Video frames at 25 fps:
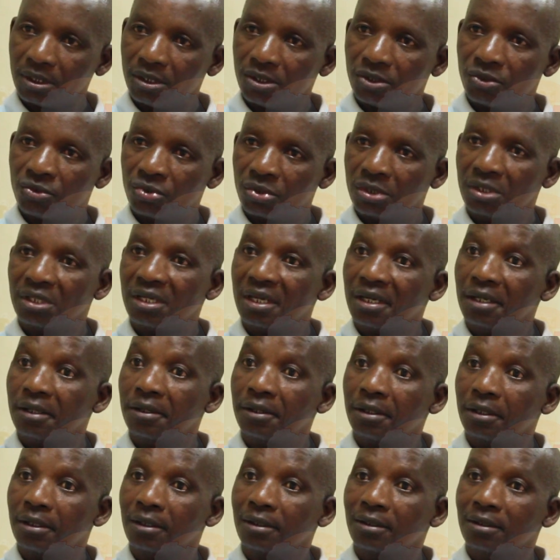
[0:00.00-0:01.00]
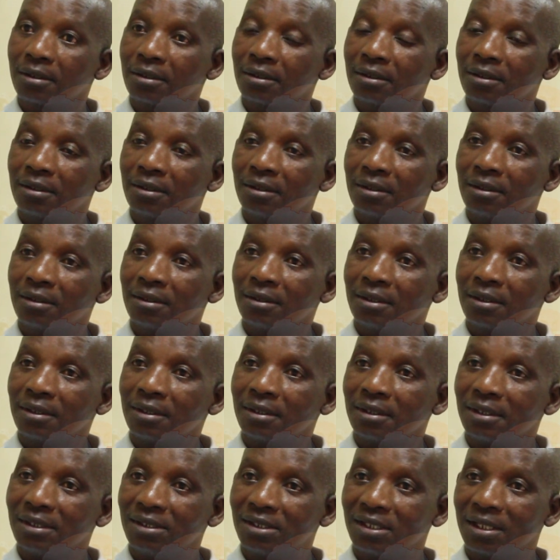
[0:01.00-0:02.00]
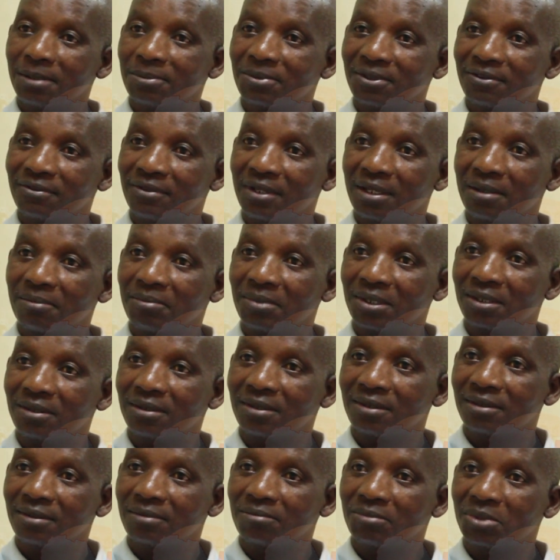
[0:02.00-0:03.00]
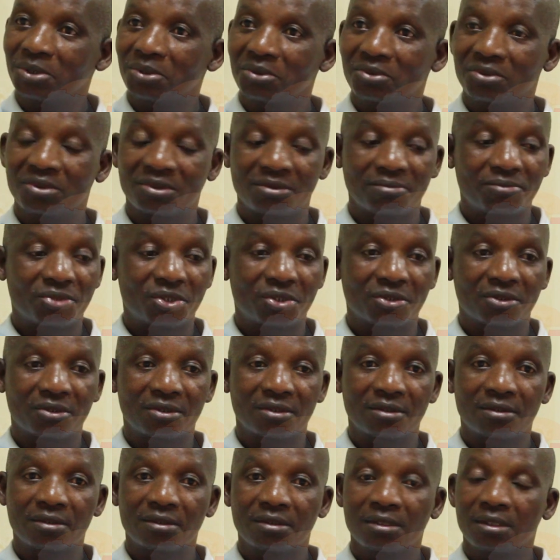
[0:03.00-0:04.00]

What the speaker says: trade area in terms of numbers, because